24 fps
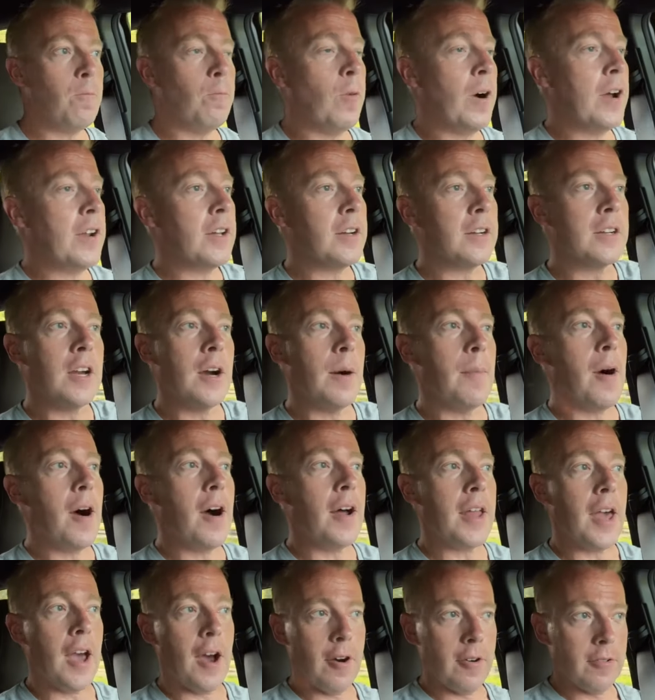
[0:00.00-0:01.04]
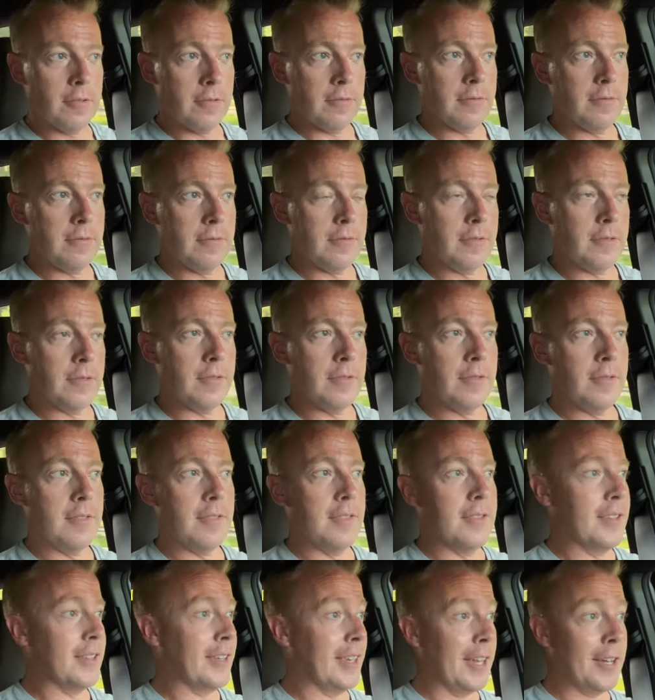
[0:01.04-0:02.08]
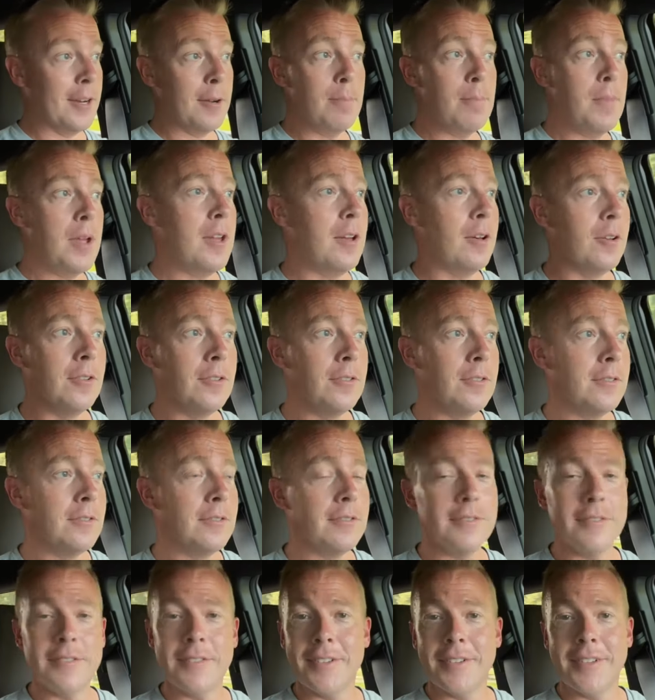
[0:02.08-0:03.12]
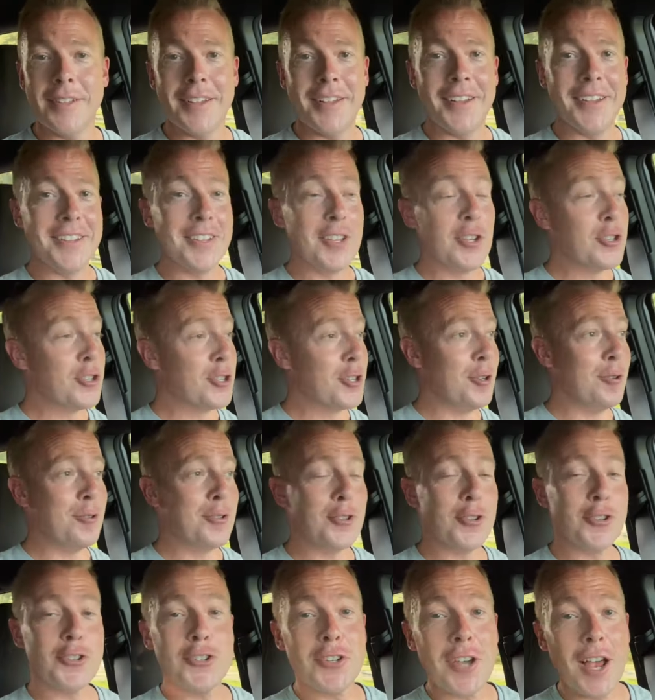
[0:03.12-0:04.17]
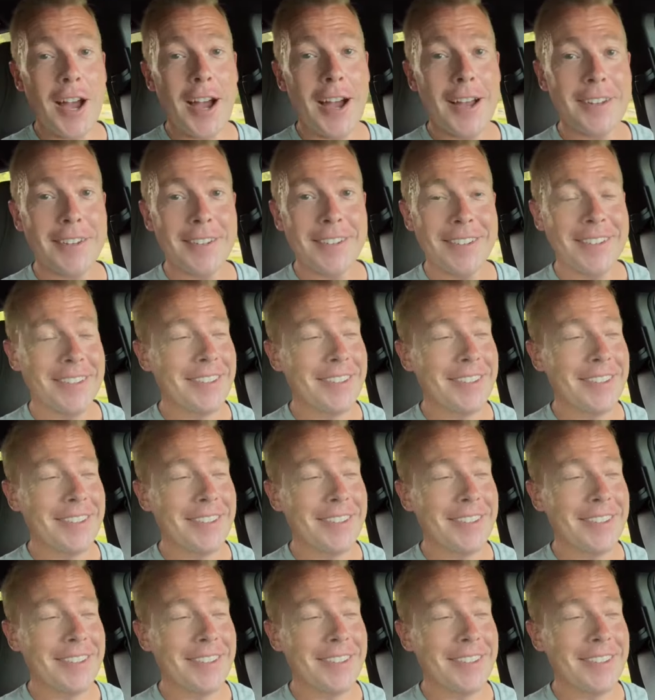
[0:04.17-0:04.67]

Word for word: Why not come on out, get a meal, shoot your shot,